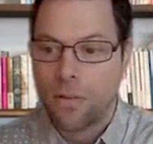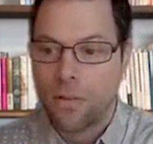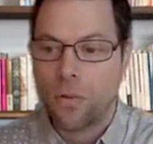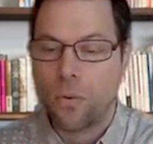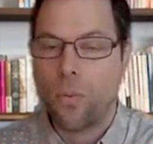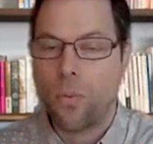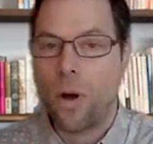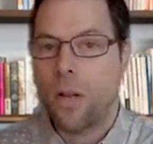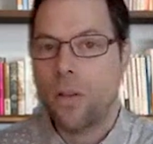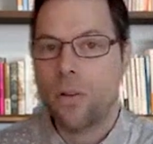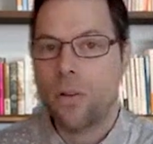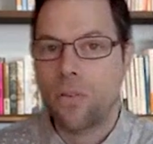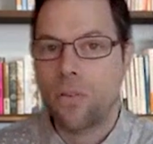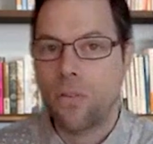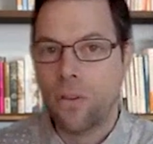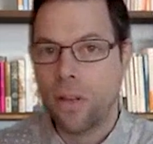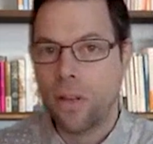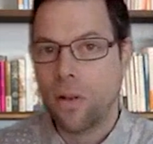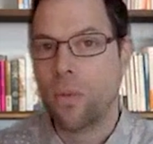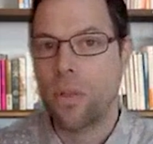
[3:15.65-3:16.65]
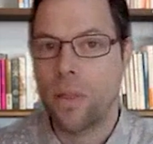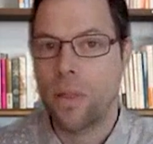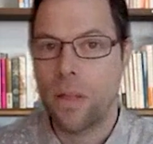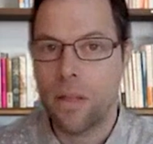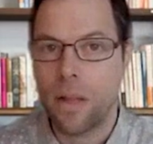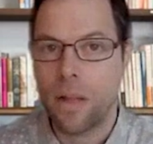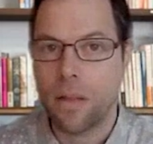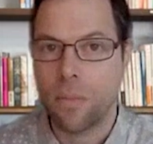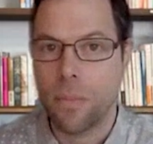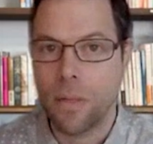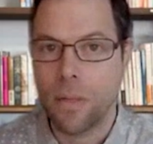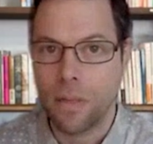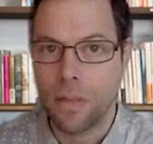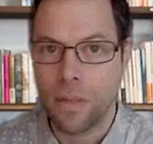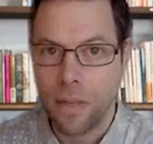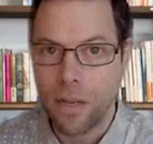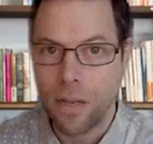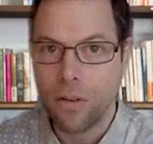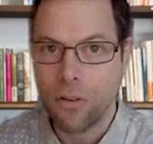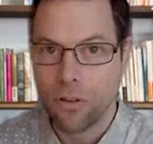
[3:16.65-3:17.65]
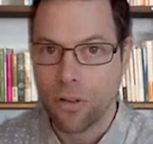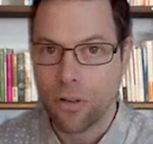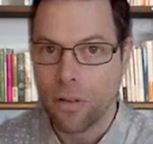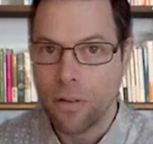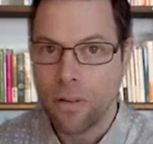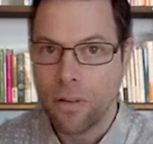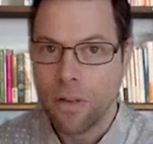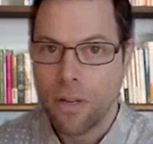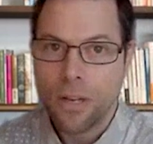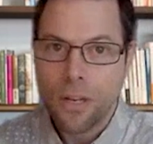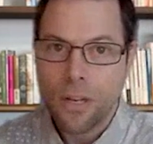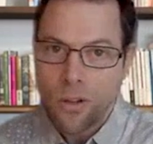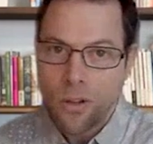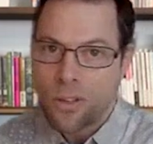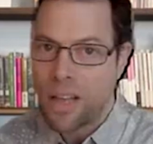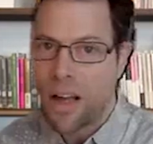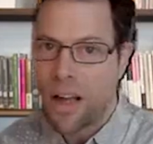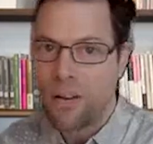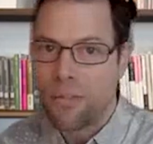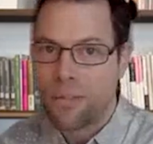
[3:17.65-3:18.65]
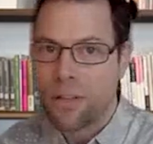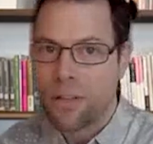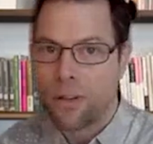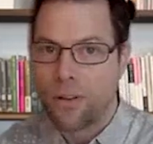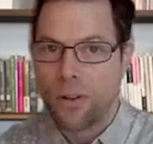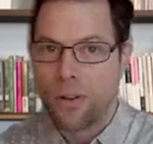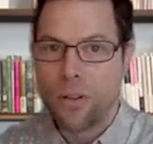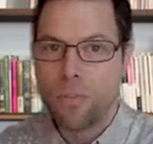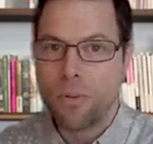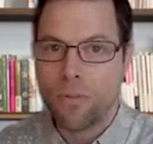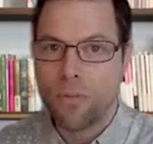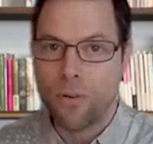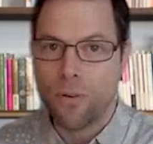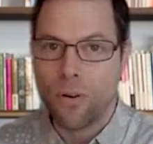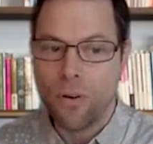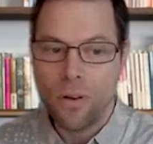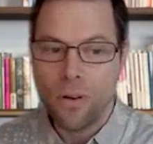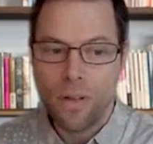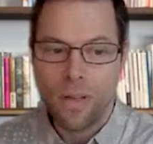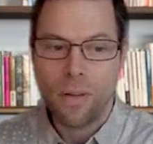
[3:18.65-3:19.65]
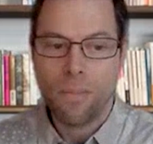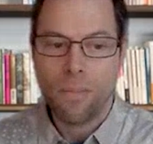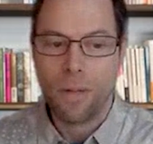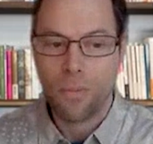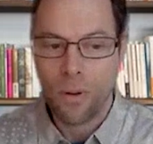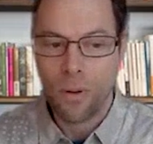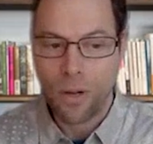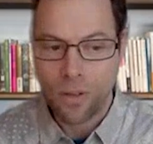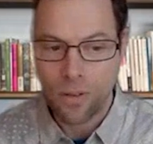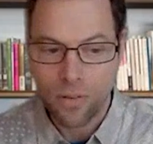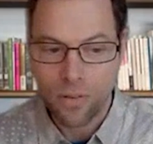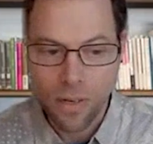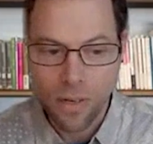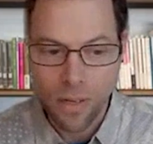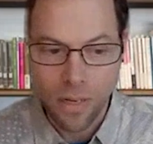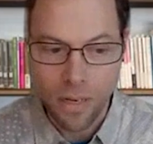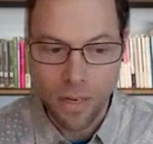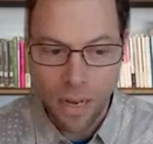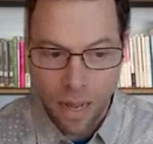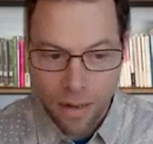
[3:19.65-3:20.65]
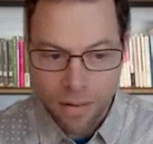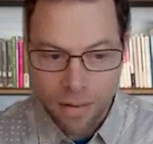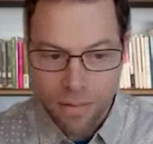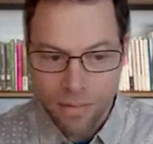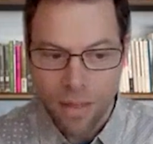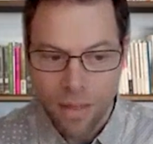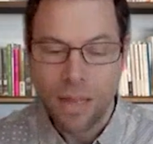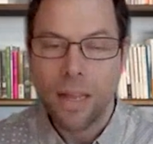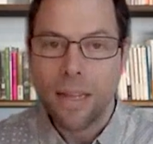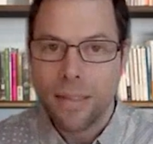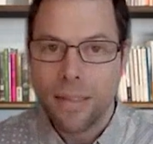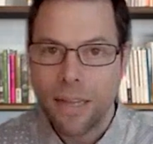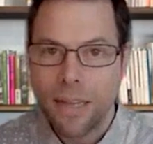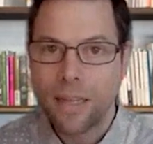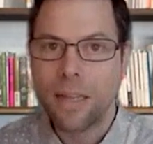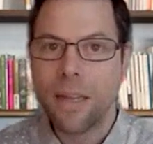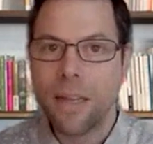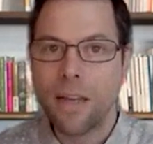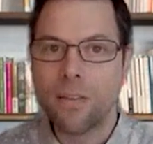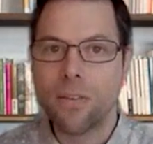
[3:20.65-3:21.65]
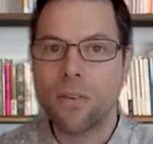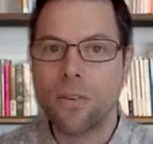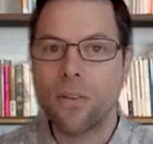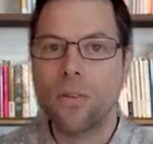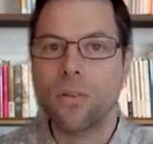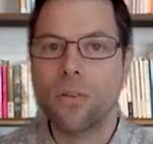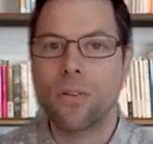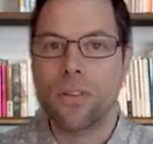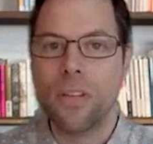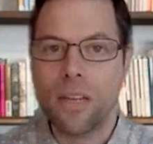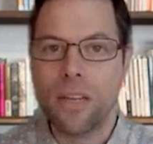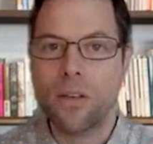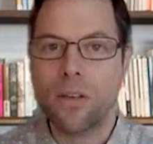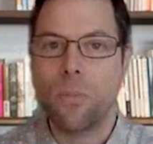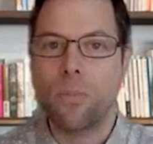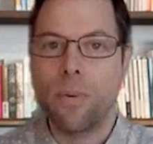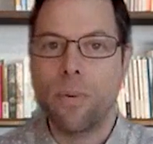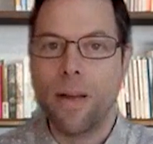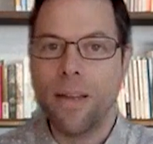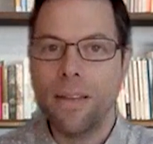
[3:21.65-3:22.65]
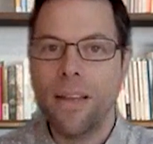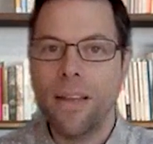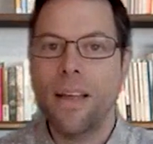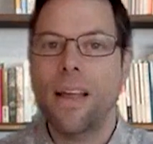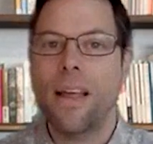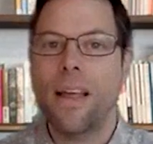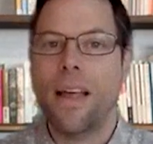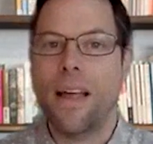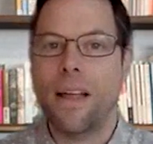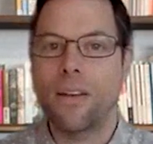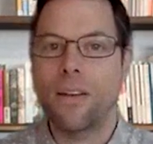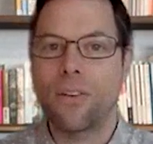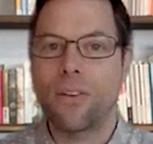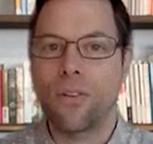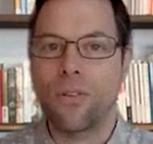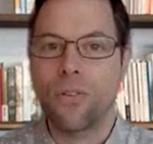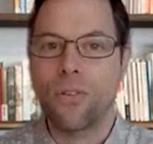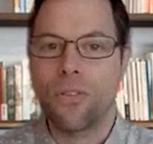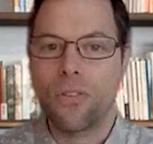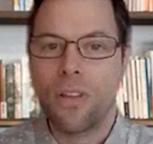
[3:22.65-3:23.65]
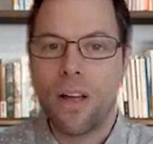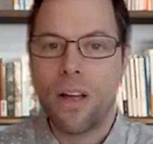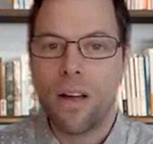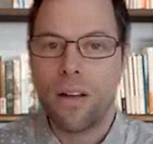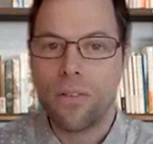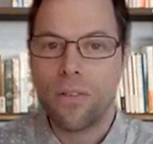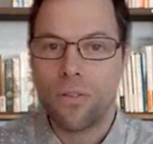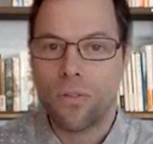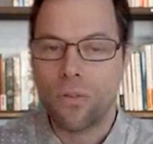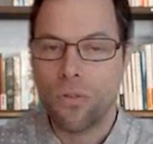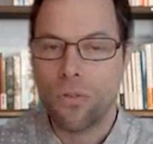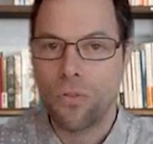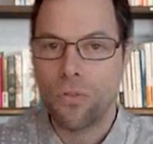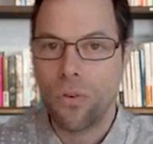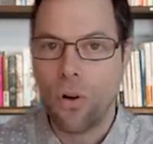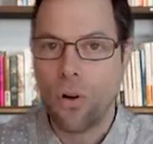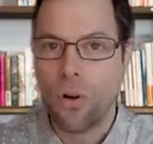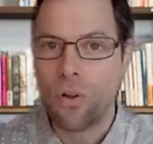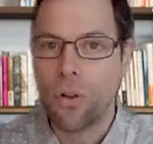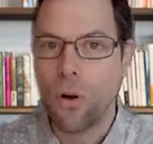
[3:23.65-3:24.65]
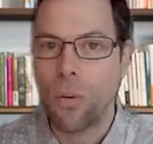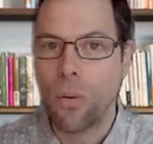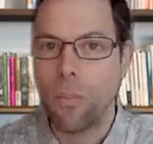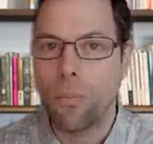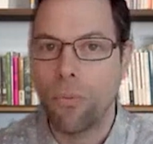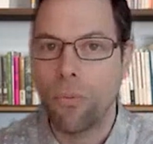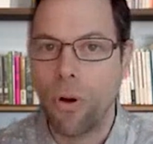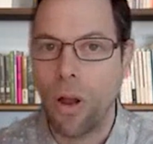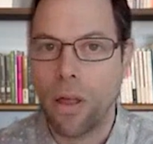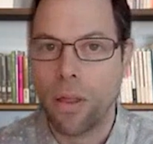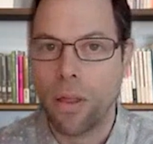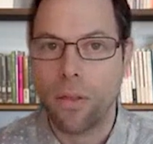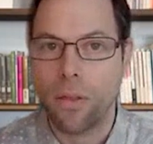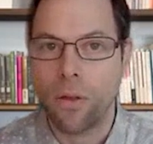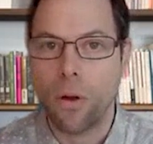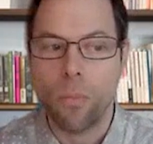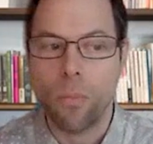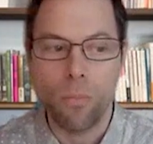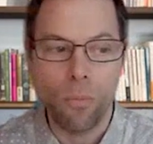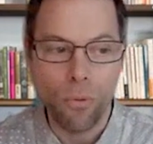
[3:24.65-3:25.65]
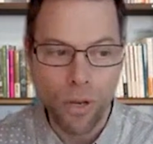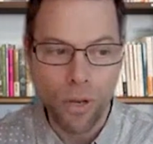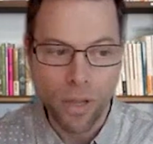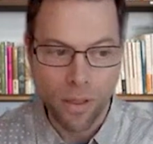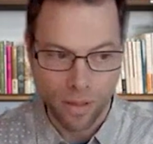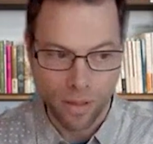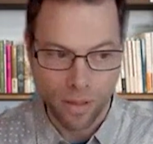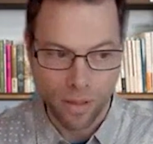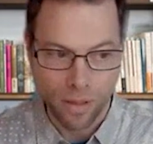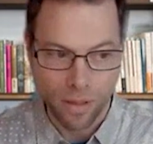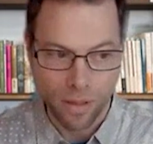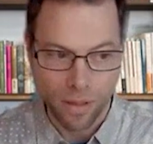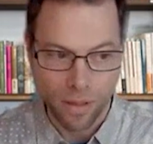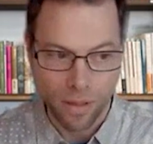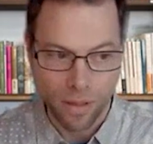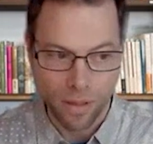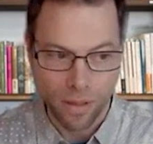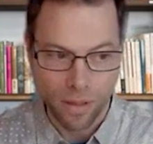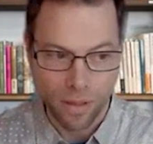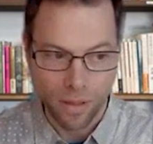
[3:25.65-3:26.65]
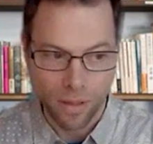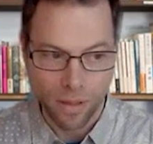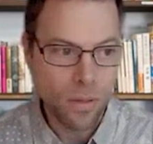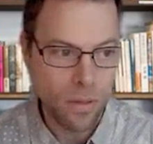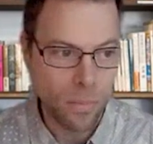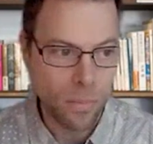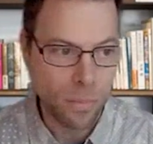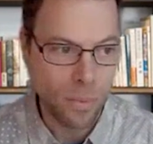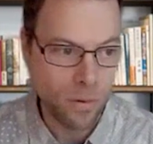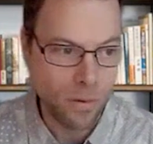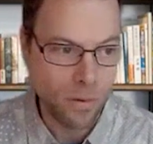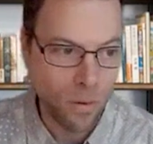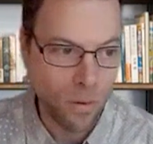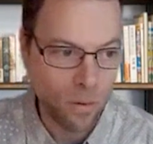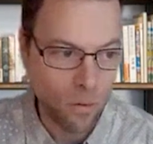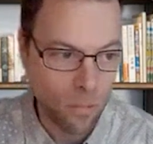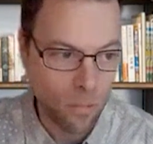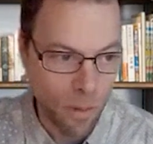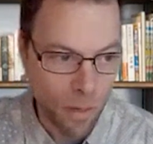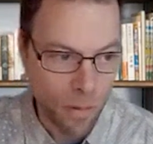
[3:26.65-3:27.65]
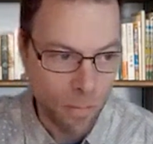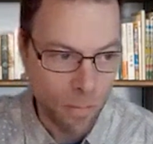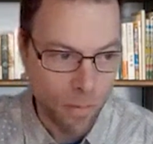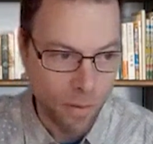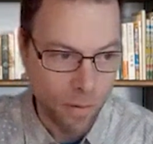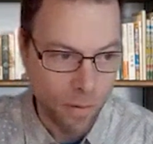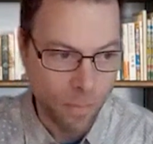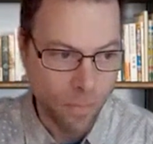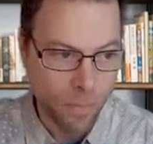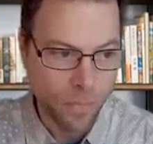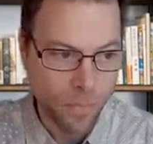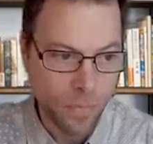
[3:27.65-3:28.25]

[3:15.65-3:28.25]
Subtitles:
So while you're still within that meditation, not after, not before, but while you're still relaxed, then I ask you to take your pen and to start to draw your breath, your breathing on the piece of paper.